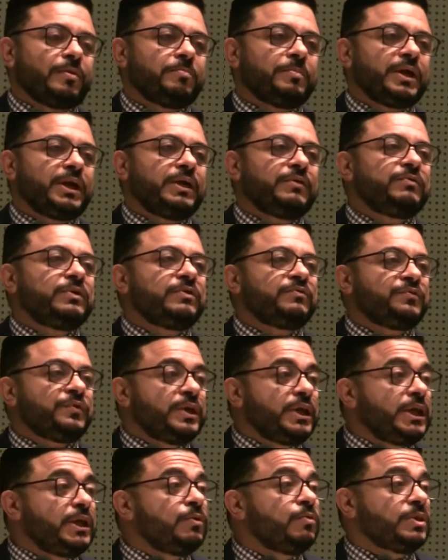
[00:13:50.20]
But even
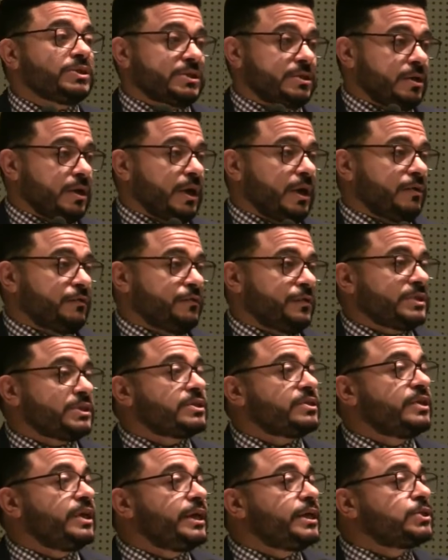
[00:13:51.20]
if he was in
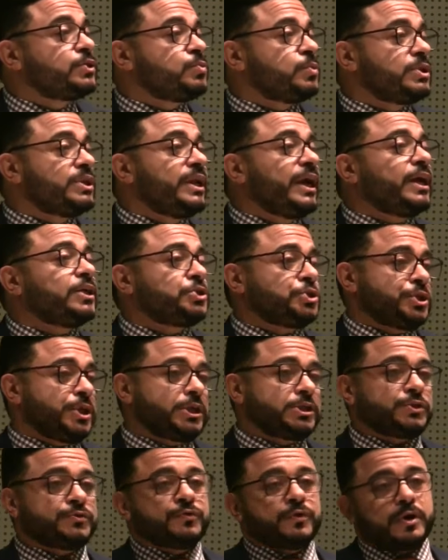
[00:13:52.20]
office, things would not
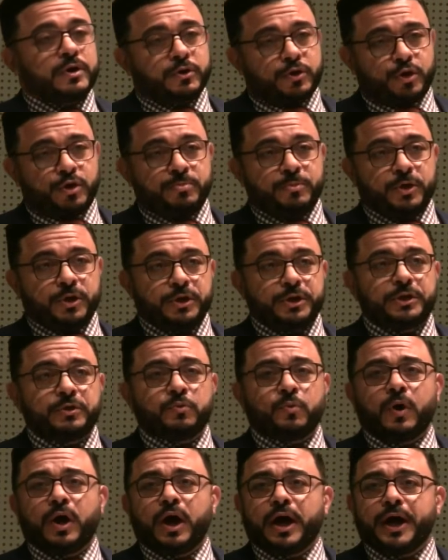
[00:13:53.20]
change for our
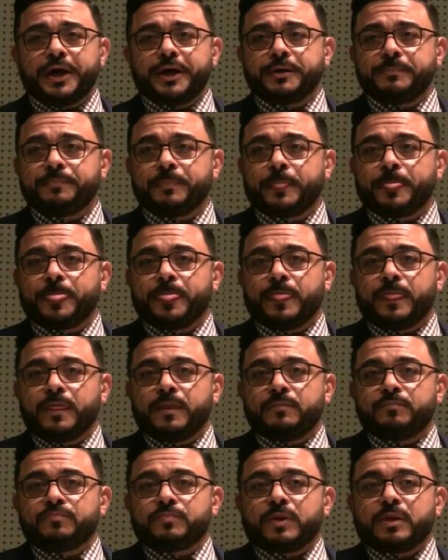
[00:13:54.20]
community. Why?
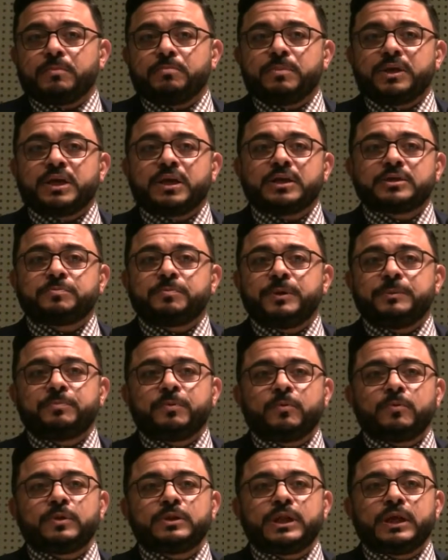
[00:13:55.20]
because
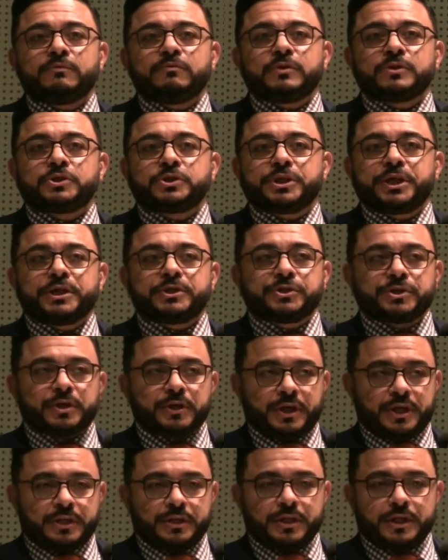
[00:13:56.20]
people will never change
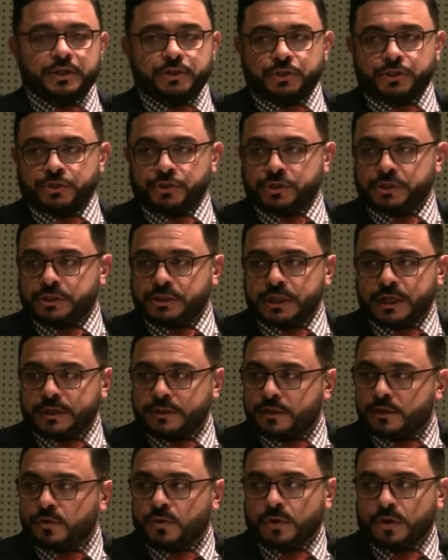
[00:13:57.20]
our condition, just
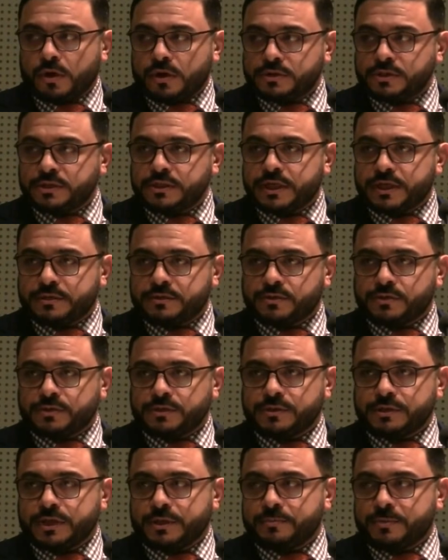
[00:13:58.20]
like the Quran
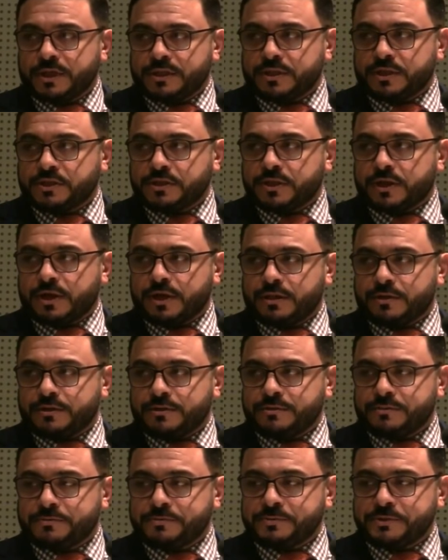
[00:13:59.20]
says. And I'm not the
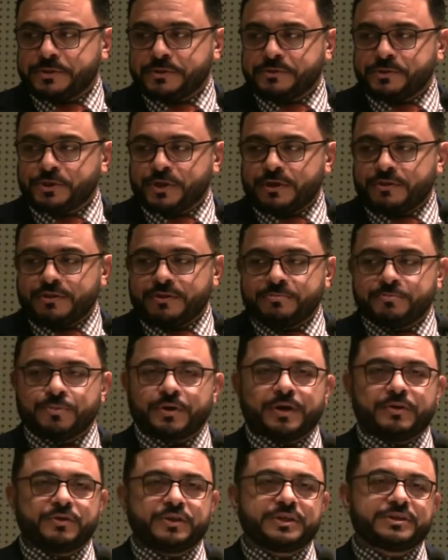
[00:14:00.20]
scholar, you know, Jonathan
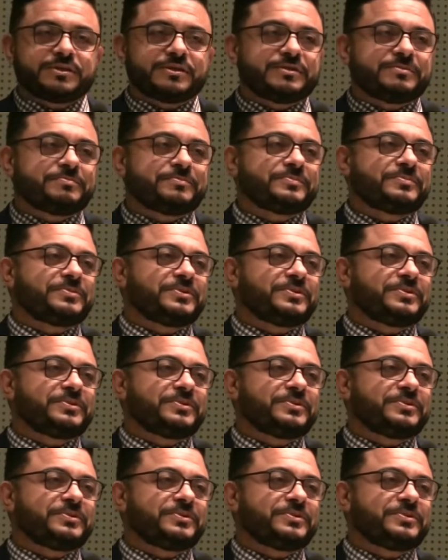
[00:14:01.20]
Brown isn't.